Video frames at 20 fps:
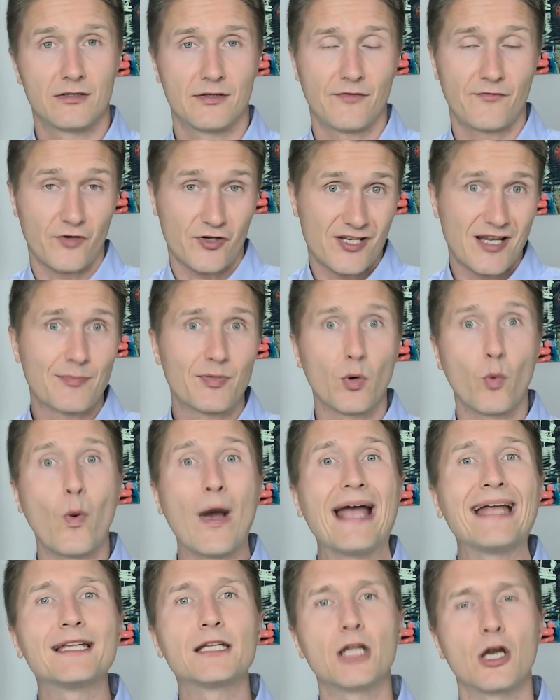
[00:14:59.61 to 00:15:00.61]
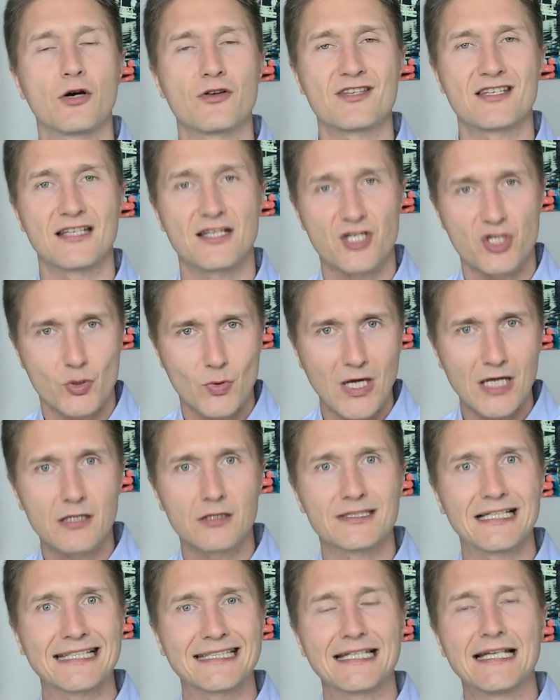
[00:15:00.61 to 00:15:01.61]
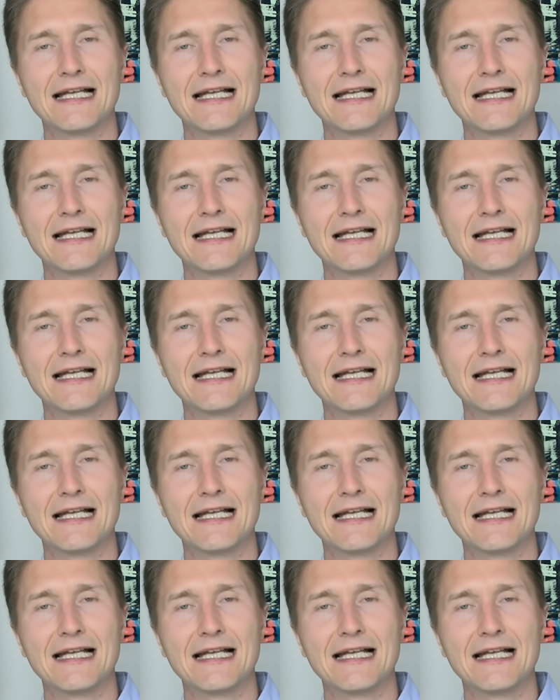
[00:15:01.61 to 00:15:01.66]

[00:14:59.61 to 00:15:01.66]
for example, weight loss, the struggle that